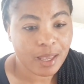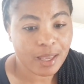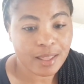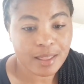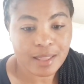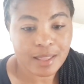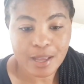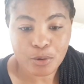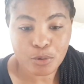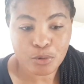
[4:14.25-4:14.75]

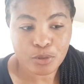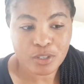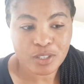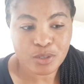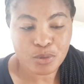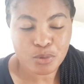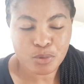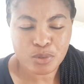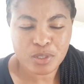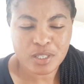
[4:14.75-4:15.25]
and I could
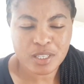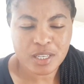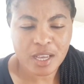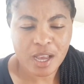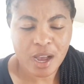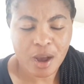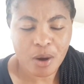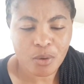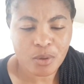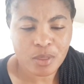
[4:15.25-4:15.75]
you could see
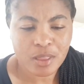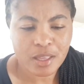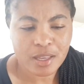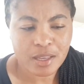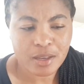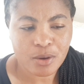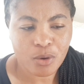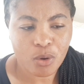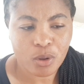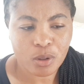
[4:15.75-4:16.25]
how
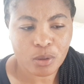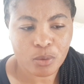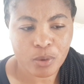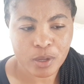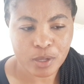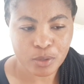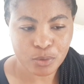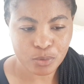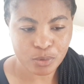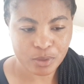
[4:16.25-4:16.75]
they all
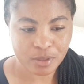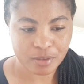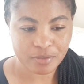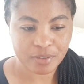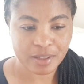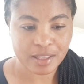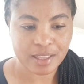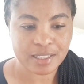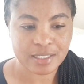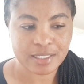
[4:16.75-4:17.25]
went to the
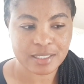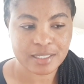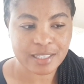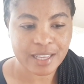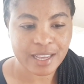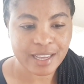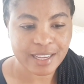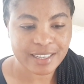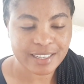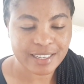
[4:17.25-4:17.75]
father's
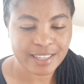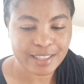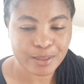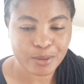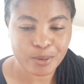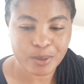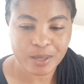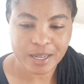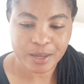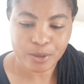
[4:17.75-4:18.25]
side and
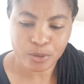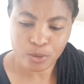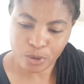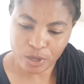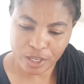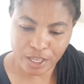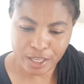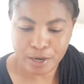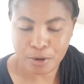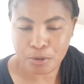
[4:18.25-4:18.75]
they were like, no,
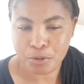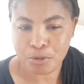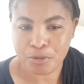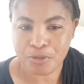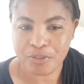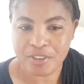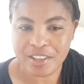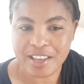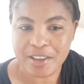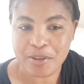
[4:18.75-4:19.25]
get out
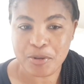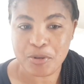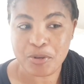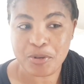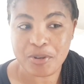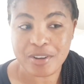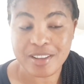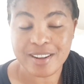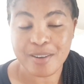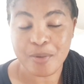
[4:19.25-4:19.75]
of here, you
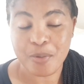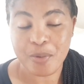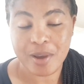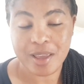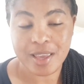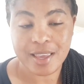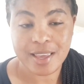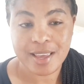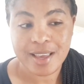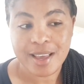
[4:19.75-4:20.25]
know, in a
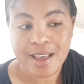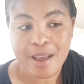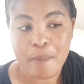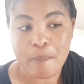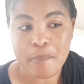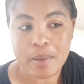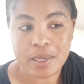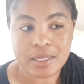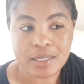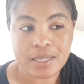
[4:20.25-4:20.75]
way.
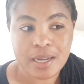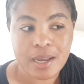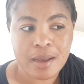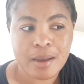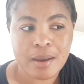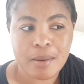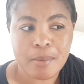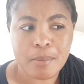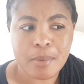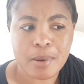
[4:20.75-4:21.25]
But
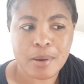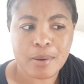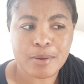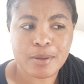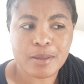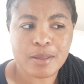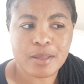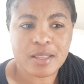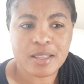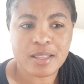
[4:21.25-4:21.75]

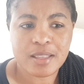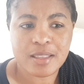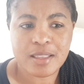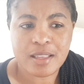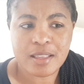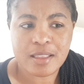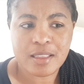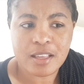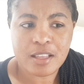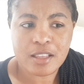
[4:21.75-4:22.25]

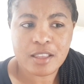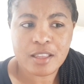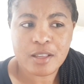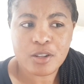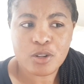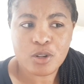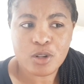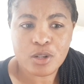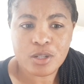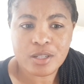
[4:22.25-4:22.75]
the the
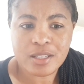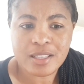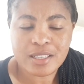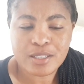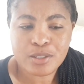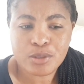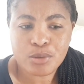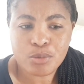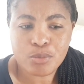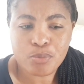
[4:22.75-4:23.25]
the,
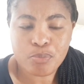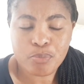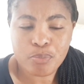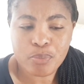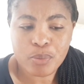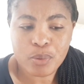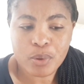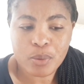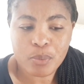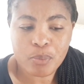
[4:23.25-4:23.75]
the
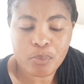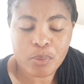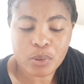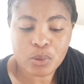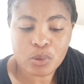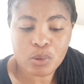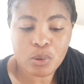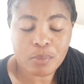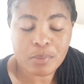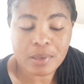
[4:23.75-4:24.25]

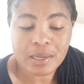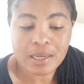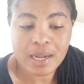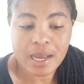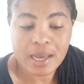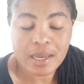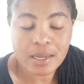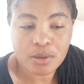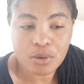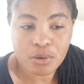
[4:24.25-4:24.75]
bottom
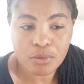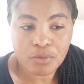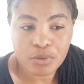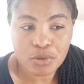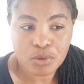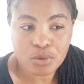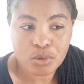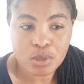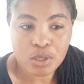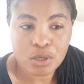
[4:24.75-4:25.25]
line of
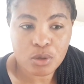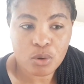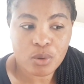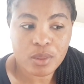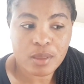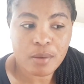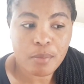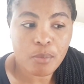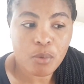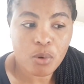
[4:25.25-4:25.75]
the story
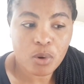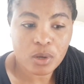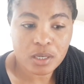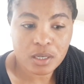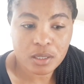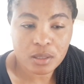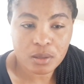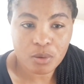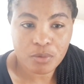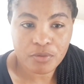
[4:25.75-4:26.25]
or the
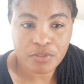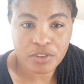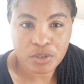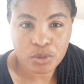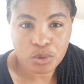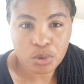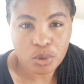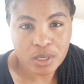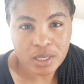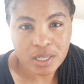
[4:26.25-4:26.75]
moral of the
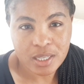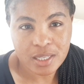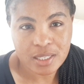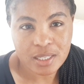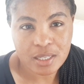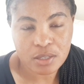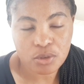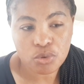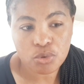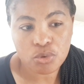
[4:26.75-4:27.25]
story
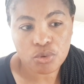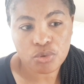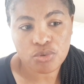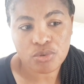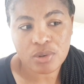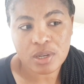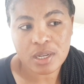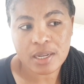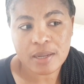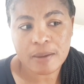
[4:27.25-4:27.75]
is that you
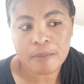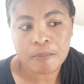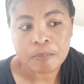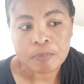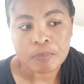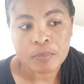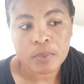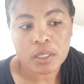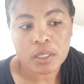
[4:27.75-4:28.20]
could really